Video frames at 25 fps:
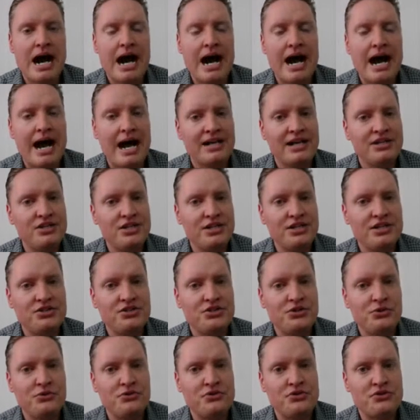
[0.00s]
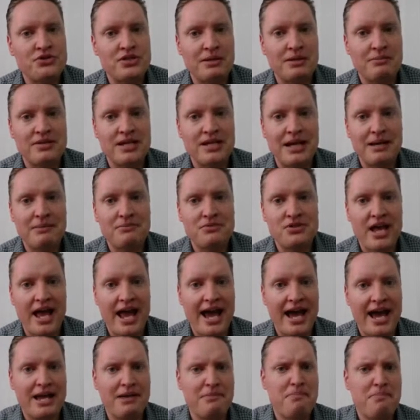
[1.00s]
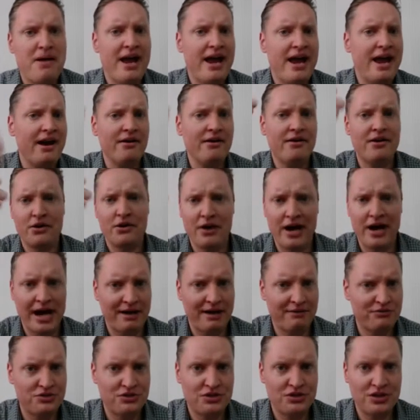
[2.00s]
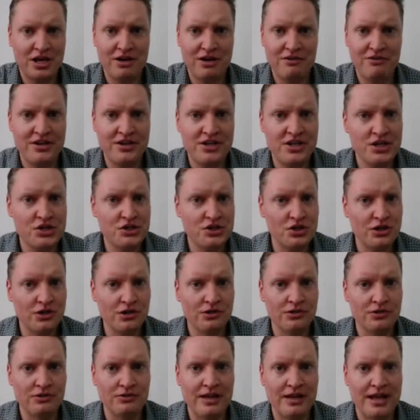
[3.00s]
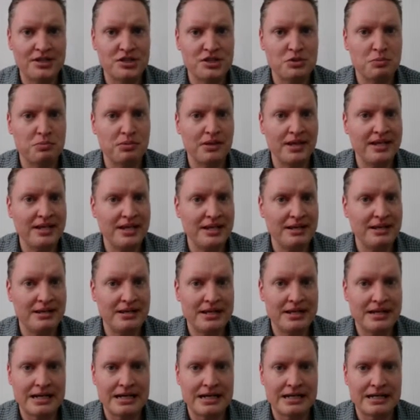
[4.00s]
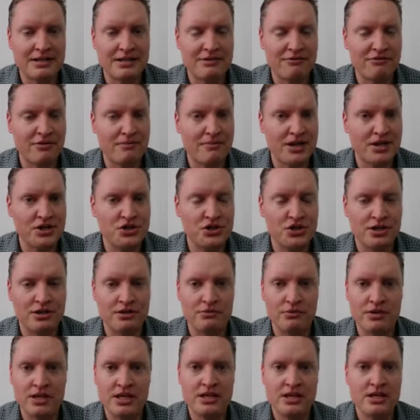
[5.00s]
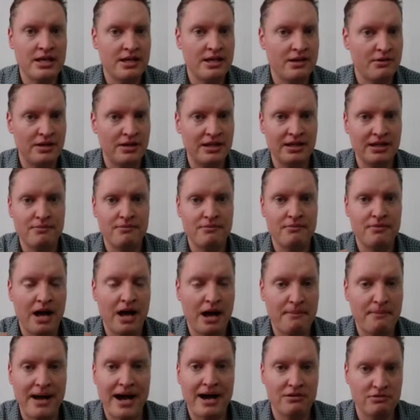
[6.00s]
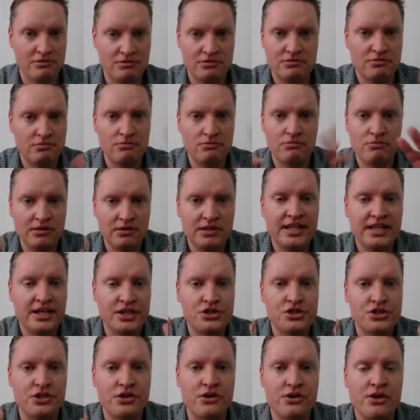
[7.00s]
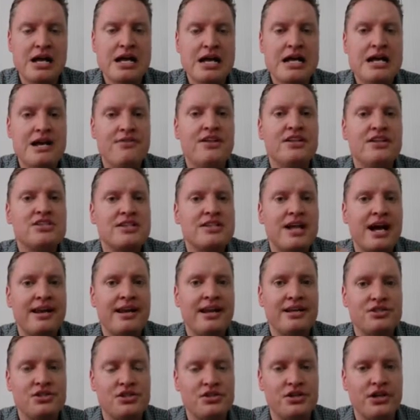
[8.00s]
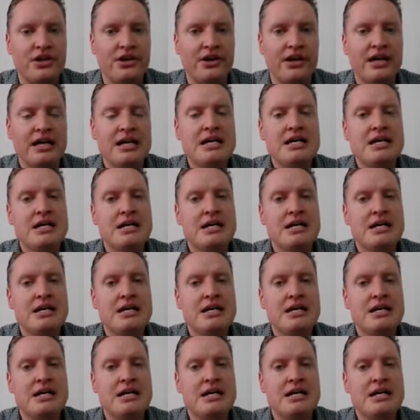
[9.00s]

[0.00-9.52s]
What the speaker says: I see students sometimes add paragraphs of additional explaining information about literature that's not necessary.